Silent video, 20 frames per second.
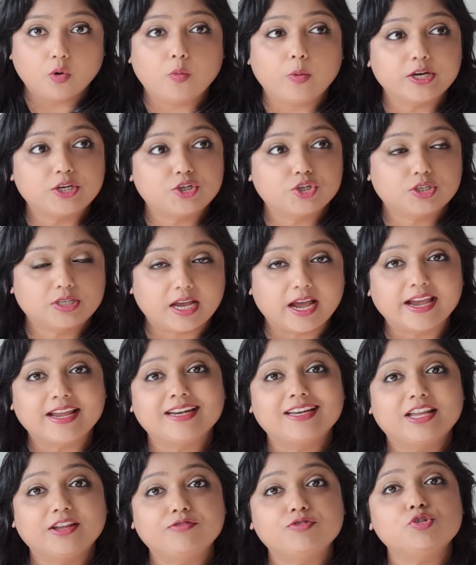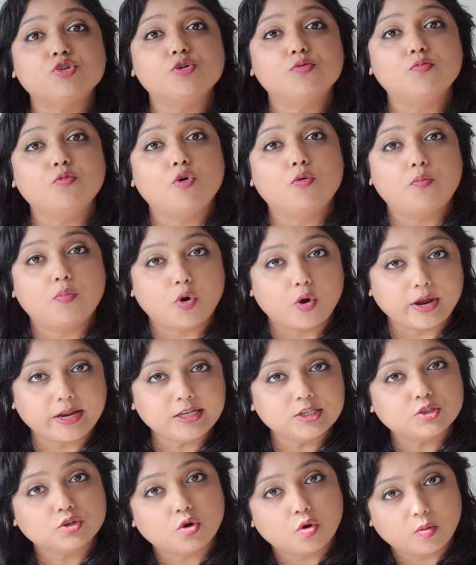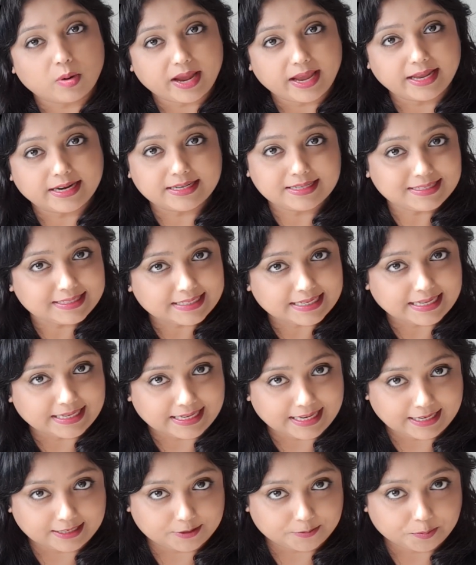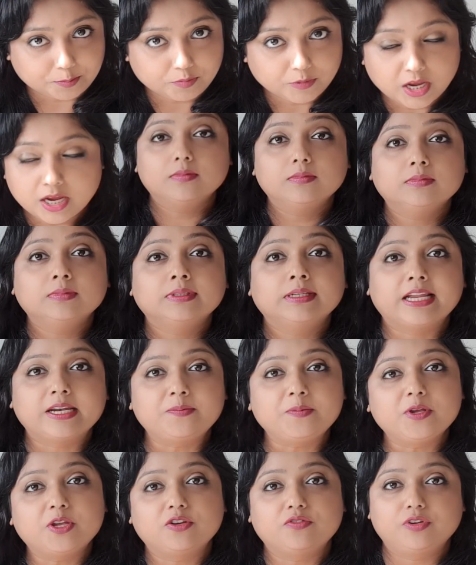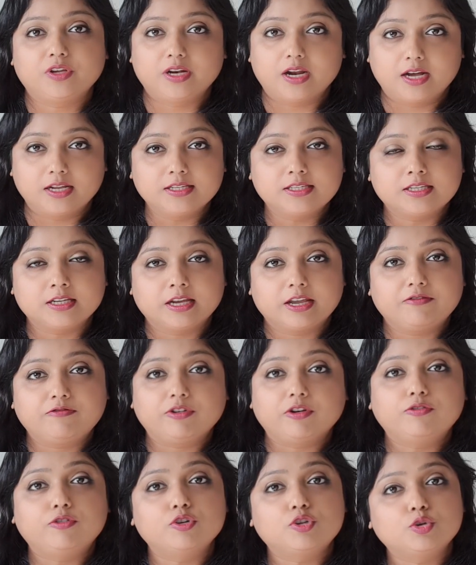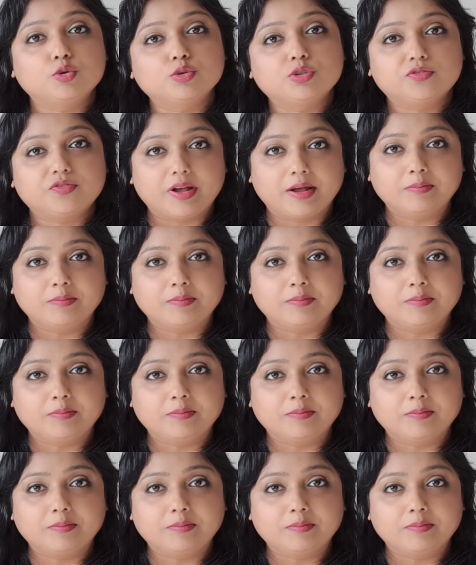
or which side gives you more points, go ahead and say that. Let me give you an answer if you have to choose